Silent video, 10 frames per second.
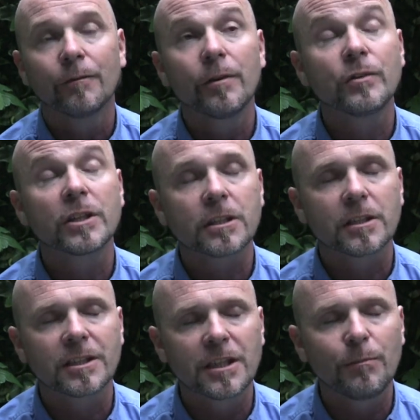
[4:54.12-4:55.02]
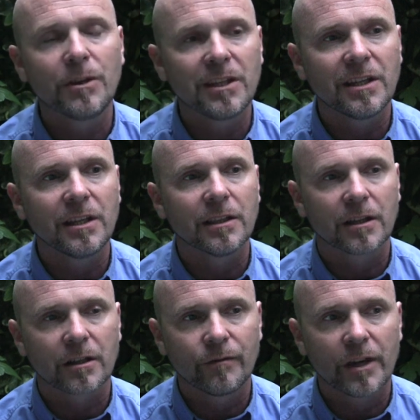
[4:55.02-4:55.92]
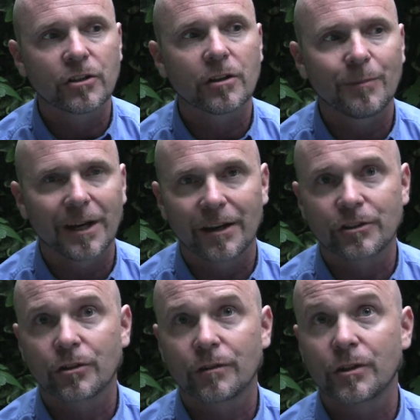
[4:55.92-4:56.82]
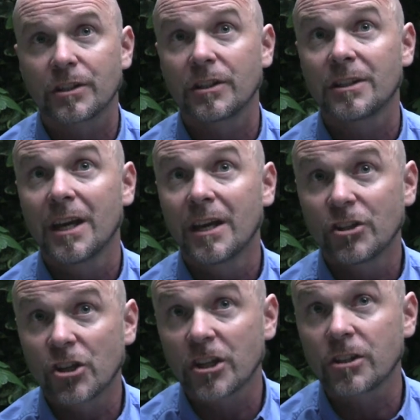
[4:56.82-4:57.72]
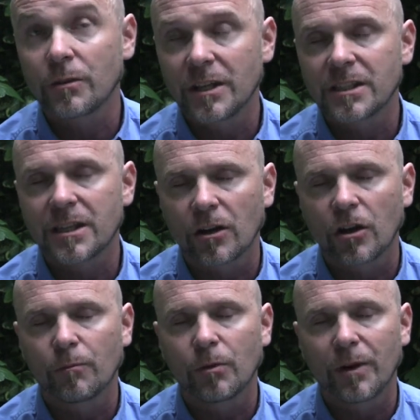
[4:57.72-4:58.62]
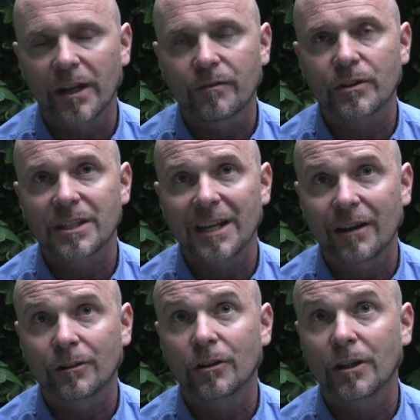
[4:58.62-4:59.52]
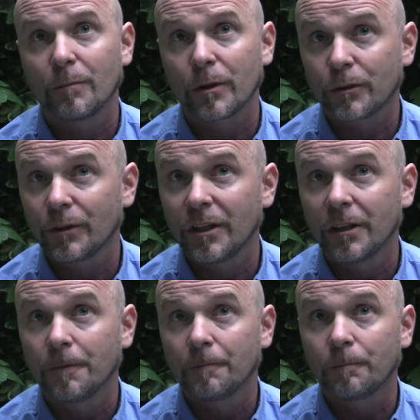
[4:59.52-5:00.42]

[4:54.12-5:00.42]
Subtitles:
The CBD, the Convention on Biological Diversity, just released their Global Biodiversity Outlook number 3.